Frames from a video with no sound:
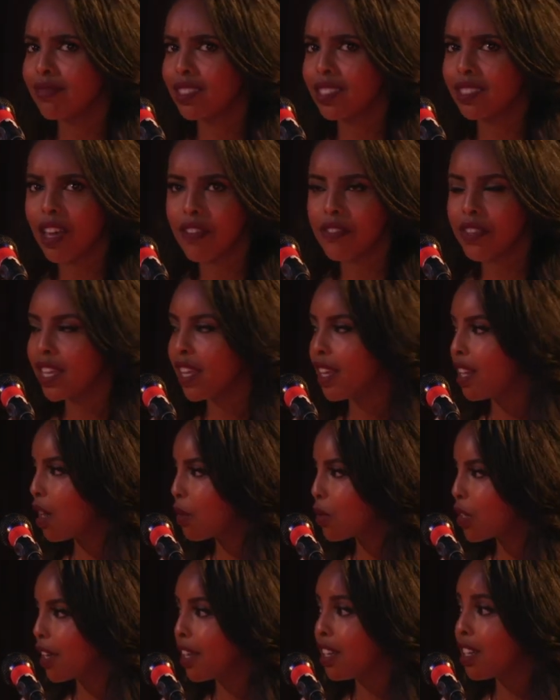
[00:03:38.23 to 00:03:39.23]

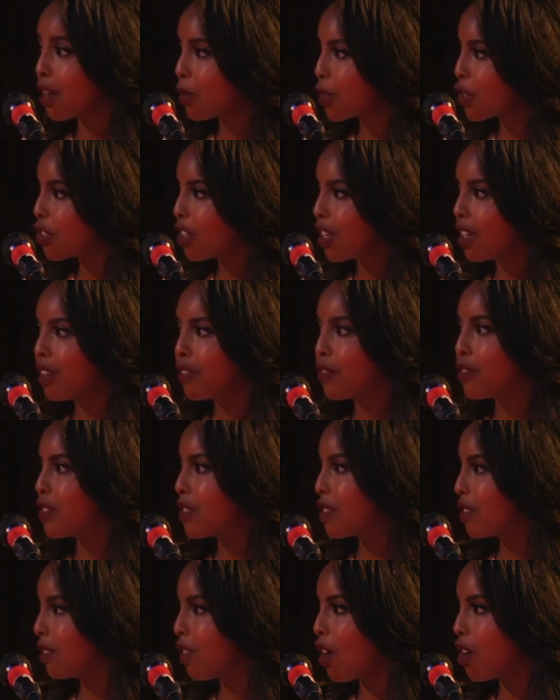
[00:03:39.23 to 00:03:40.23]
eight-hour
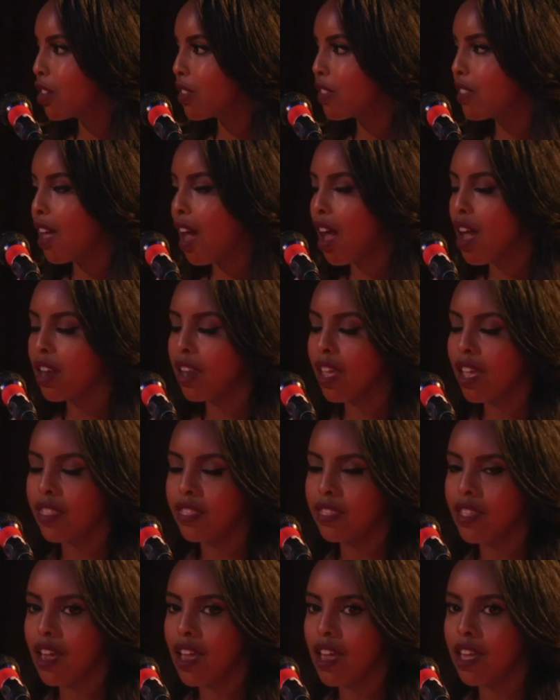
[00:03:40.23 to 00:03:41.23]
shifts, longer than that,
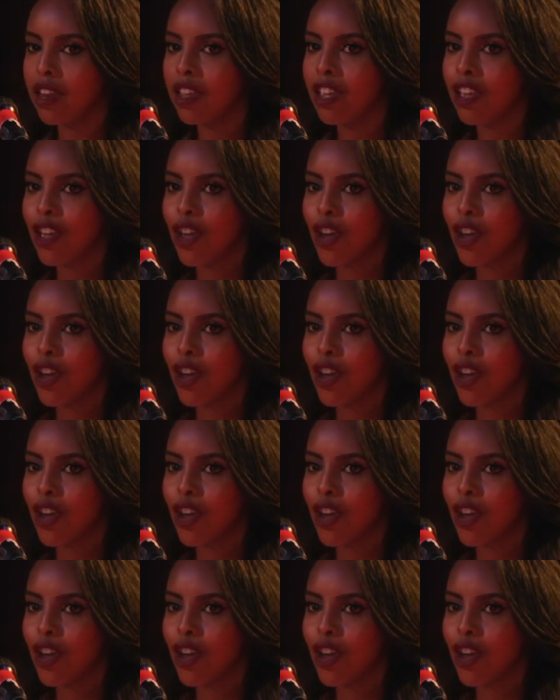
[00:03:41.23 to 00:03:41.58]
and then